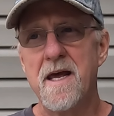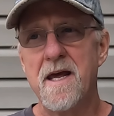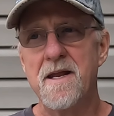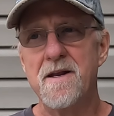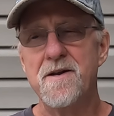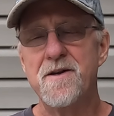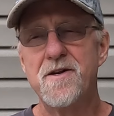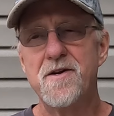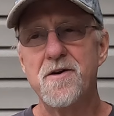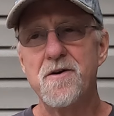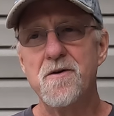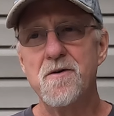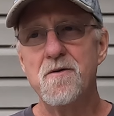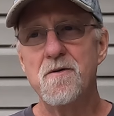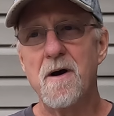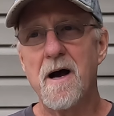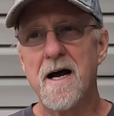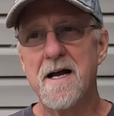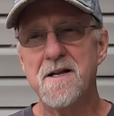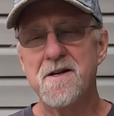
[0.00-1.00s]
and
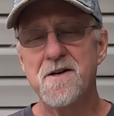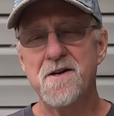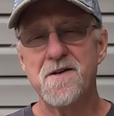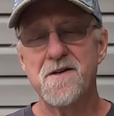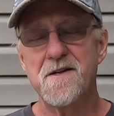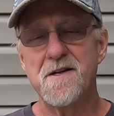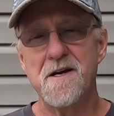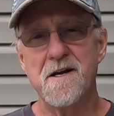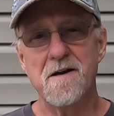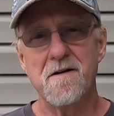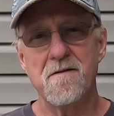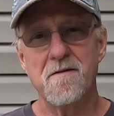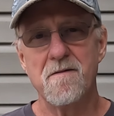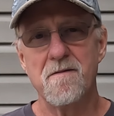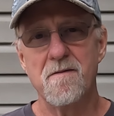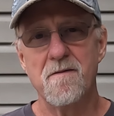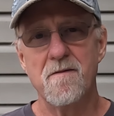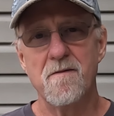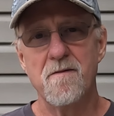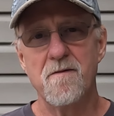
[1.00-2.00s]
two, I just think
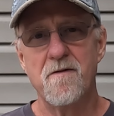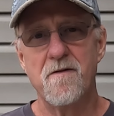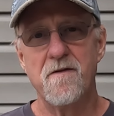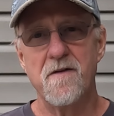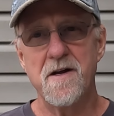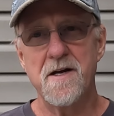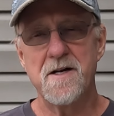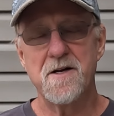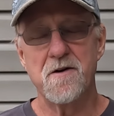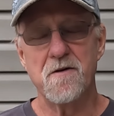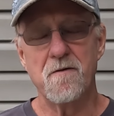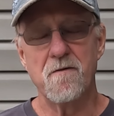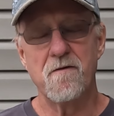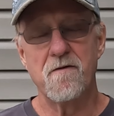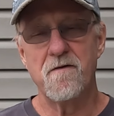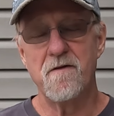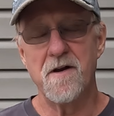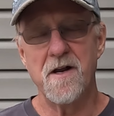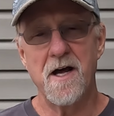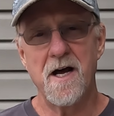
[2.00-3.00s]
figs are
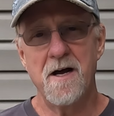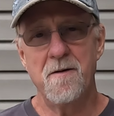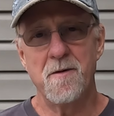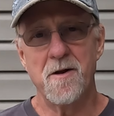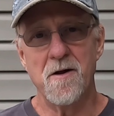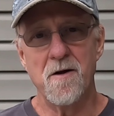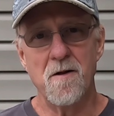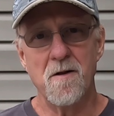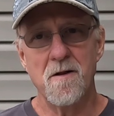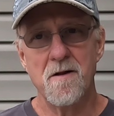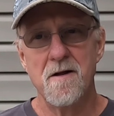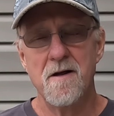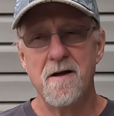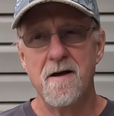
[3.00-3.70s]
phenomenal.